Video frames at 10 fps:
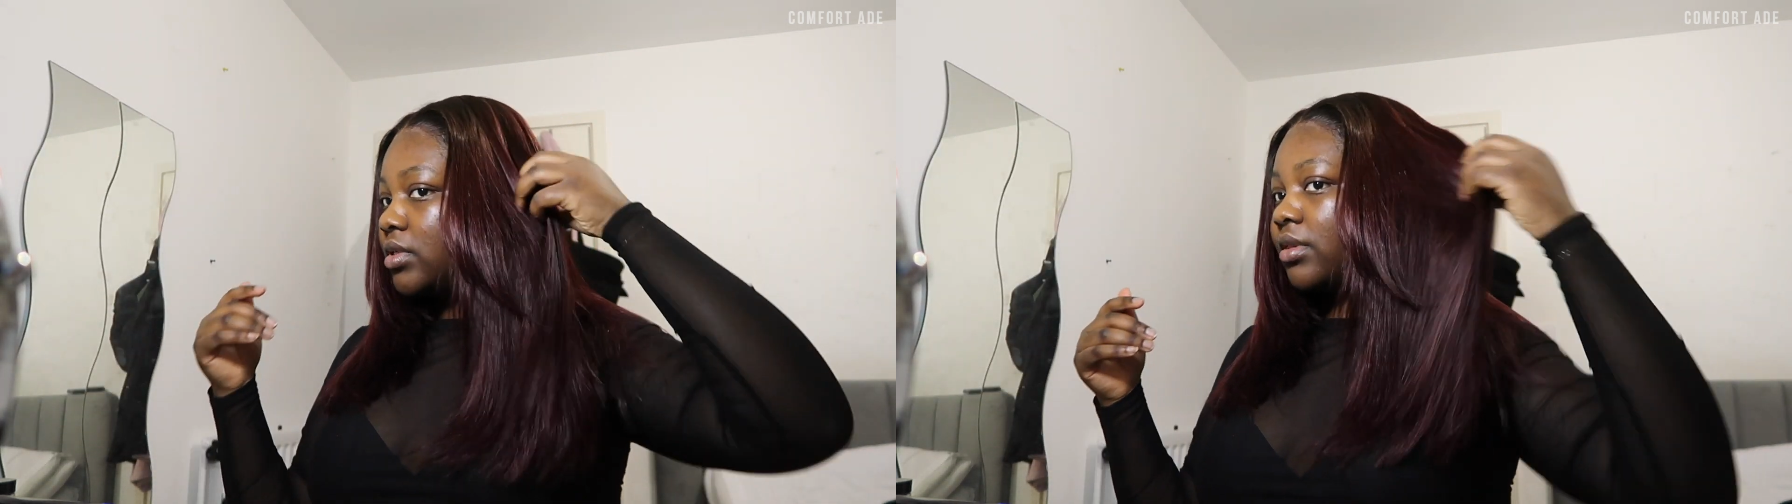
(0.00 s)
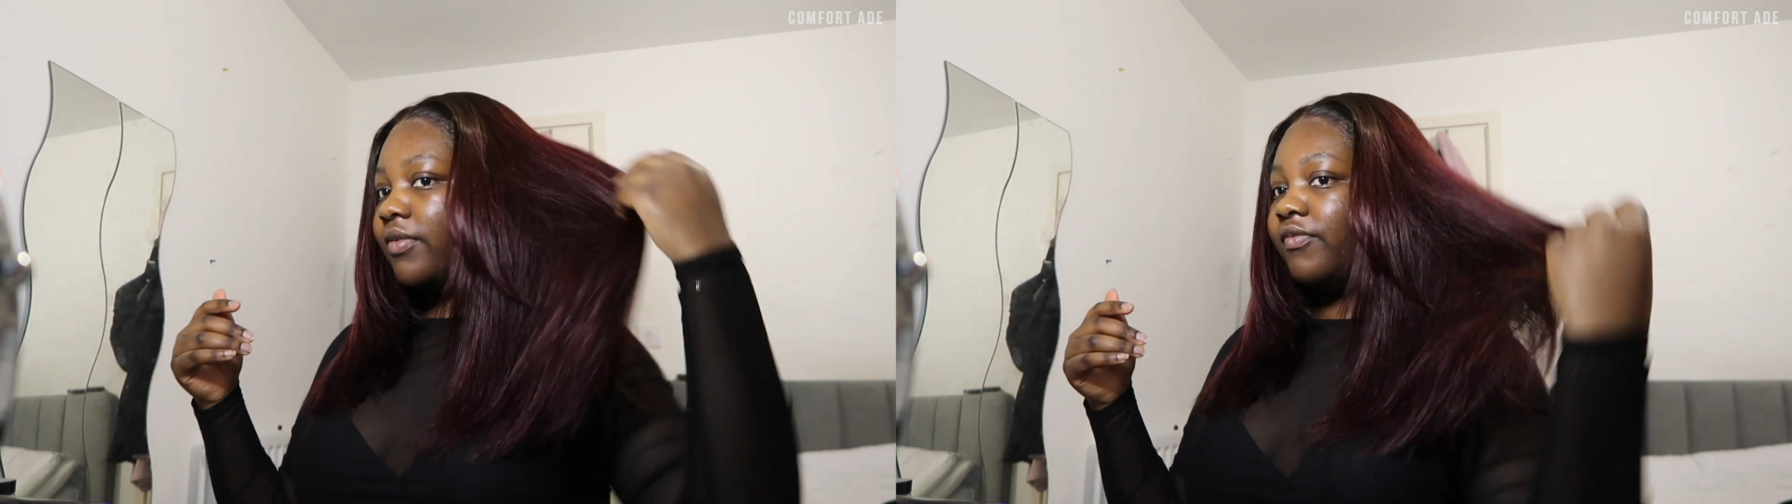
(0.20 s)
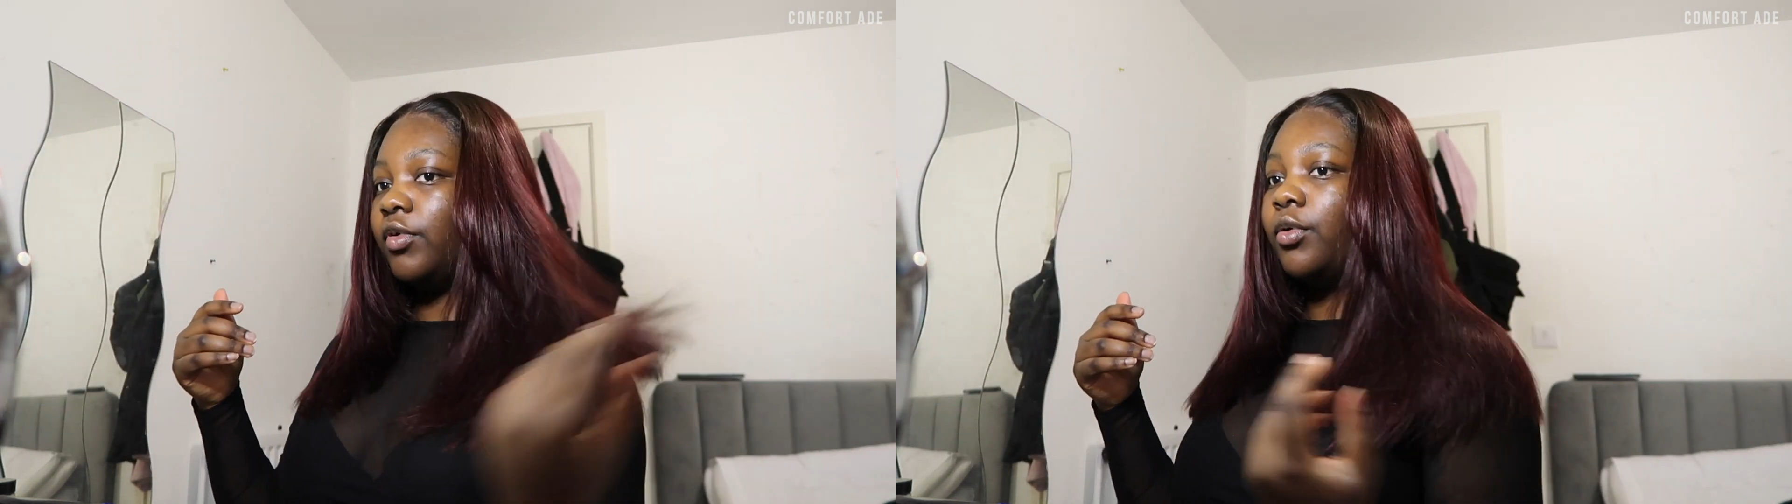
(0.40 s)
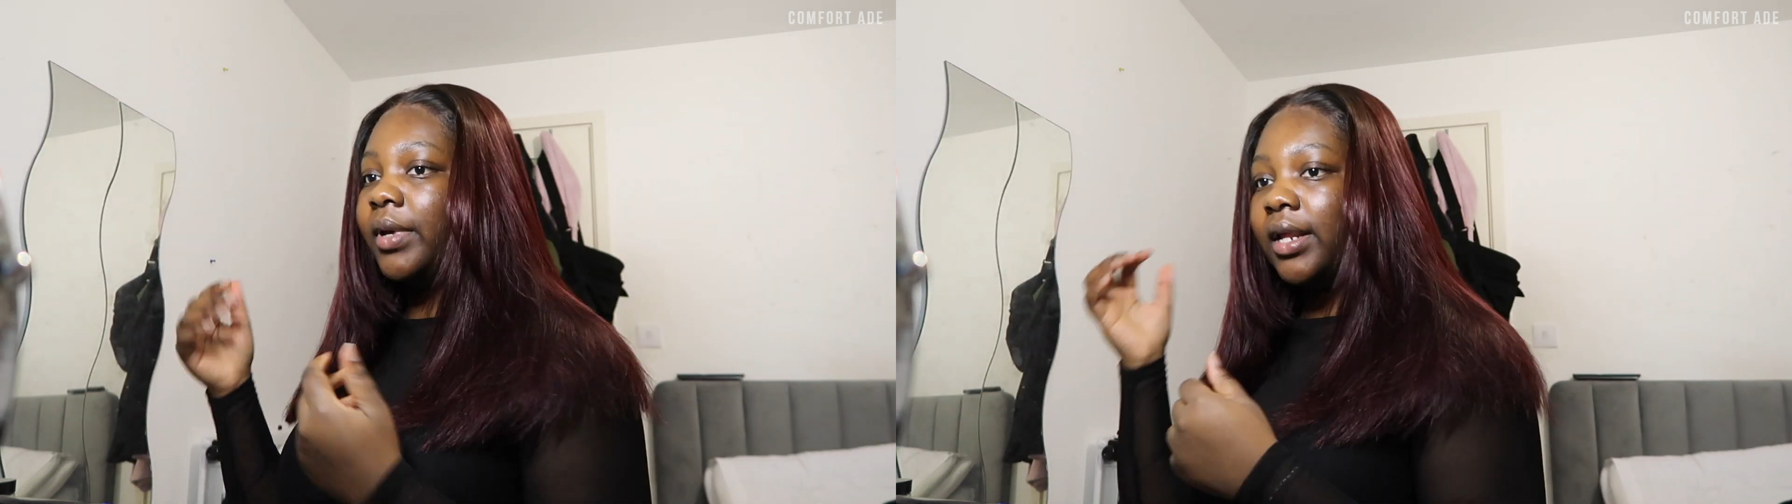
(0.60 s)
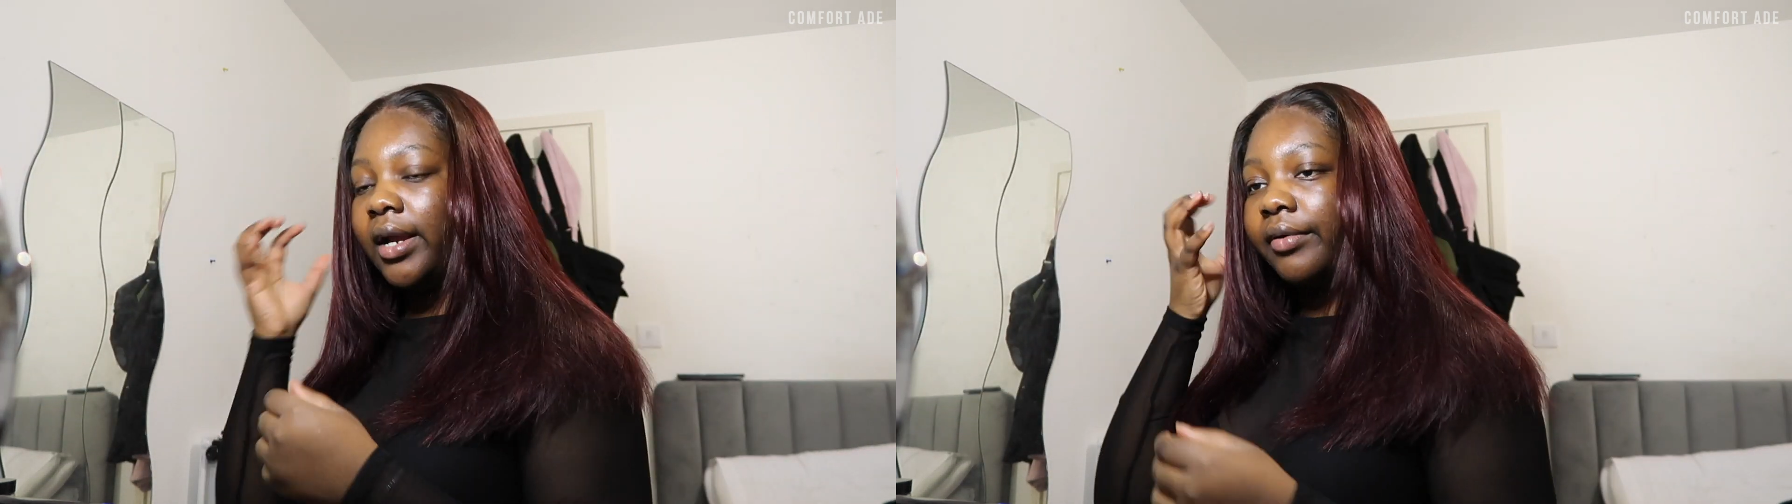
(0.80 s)
to the
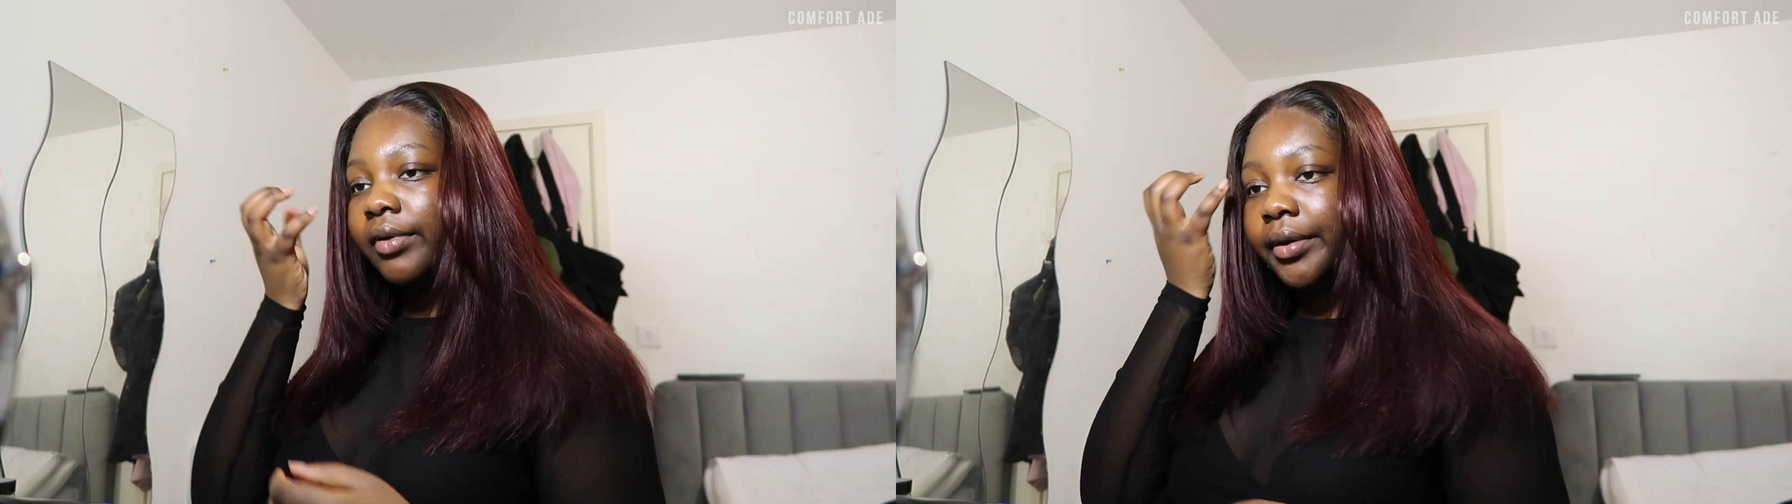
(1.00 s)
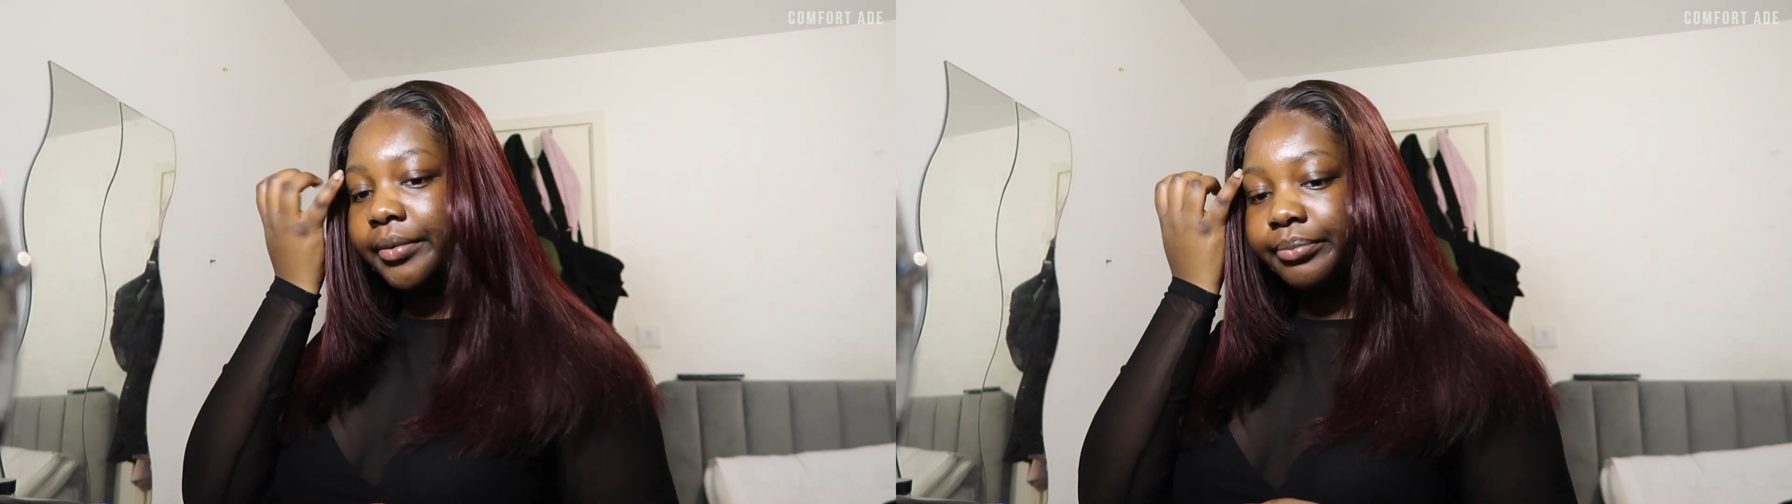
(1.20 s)
filming area.